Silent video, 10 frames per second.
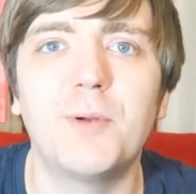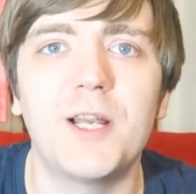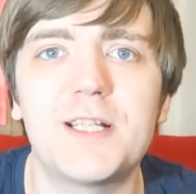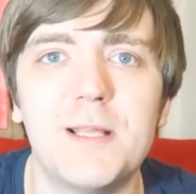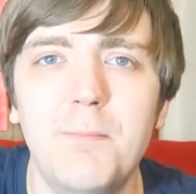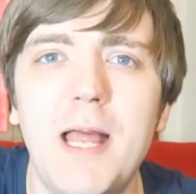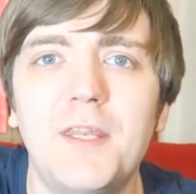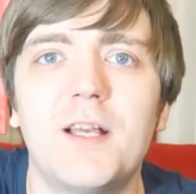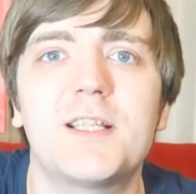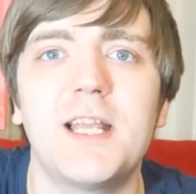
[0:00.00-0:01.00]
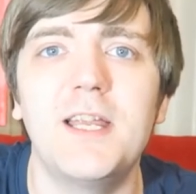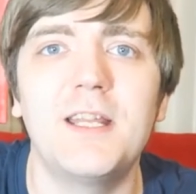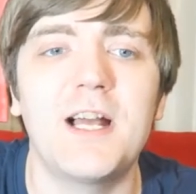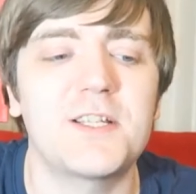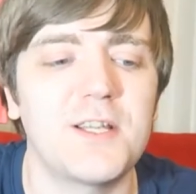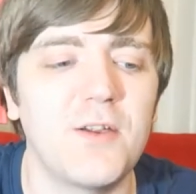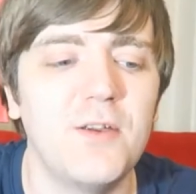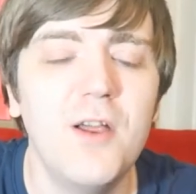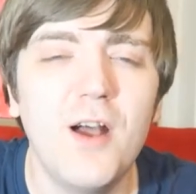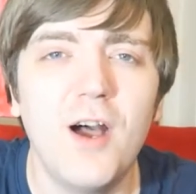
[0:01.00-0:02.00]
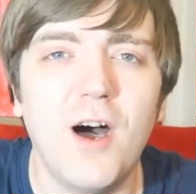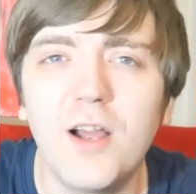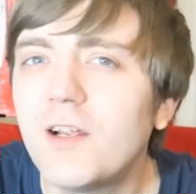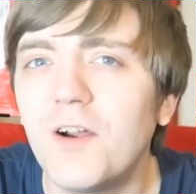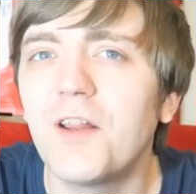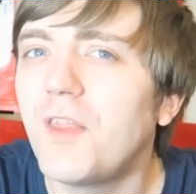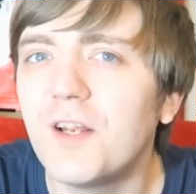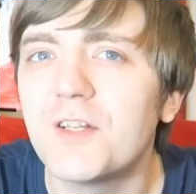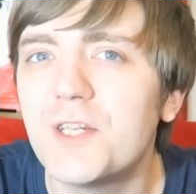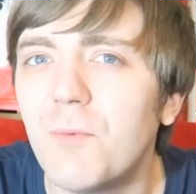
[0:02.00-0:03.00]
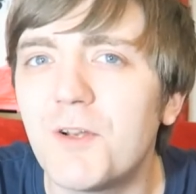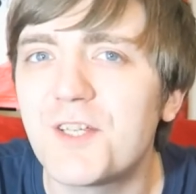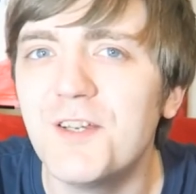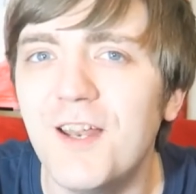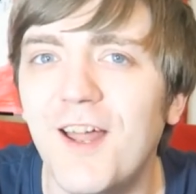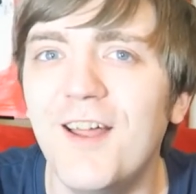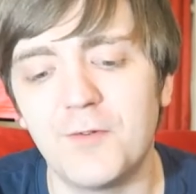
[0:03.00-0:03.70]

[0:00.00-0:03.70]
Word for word: but it's the men that are saying that, so I kind of think that she wasn't.